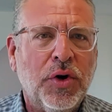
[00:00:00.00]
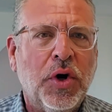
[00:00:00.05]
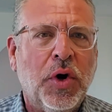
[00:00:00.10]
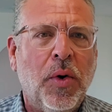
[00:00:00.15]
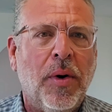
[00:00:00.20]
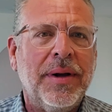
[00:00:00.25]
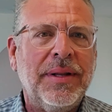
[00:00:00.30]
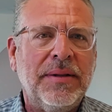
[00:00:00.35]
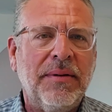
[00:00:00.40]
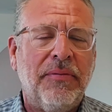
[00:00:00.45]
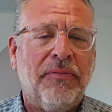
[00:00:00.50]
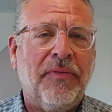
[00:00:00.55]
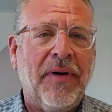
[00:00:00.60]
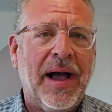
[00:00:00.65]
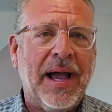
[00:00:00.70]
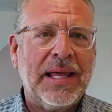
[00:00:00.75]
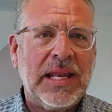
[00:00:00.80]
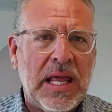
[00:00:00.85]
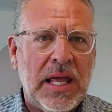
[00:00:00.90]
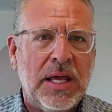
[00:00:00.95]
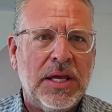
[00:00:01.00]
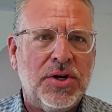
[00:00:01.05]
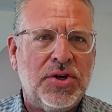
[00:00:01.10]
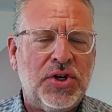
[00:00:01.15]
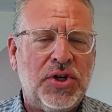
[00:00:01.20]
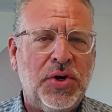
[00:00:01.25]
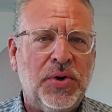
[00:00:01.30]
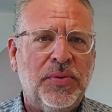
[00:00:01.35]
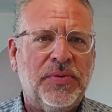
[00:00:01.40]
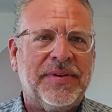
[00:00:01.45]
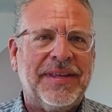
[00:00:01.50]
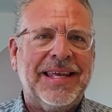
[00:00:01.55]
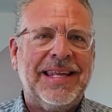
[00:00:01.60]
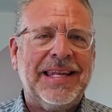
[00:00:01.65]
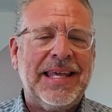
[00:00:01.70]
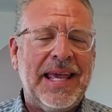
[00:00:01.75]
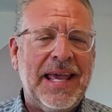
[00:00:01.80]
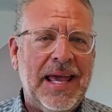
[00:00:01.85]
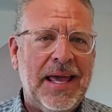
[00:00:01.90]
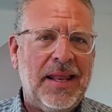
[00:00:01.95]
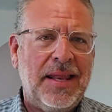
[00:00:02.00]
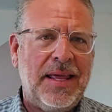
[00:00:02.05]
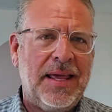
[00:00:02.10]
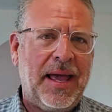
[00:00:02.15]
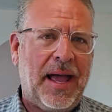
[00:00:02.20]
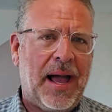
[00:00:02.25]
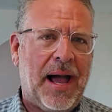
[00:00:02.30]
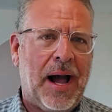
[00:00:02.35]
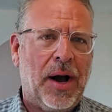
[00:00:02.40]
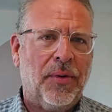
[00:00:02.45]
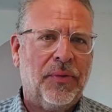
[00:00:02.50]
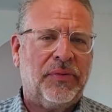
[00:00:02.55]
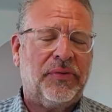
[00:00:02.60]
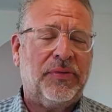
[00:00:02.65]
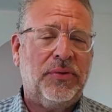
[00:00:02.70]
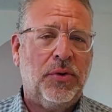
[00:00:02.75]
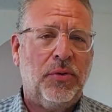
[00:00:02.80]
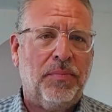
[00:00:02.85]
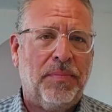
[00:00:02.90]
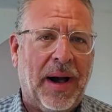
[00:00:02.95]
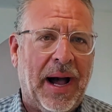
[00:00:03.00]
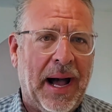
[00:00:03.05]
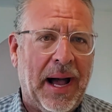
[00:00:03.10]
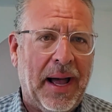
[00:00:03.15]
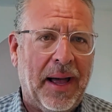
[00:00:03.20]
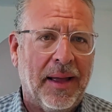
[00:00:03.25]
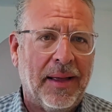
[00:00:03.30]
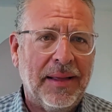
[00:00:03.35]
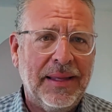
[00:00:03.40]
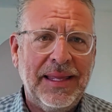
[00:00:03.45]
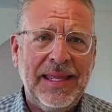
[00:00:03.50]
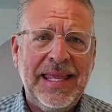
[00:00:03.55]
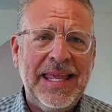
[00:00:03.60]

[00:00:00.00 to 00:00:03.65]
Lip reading: going to find issues in any house you buy,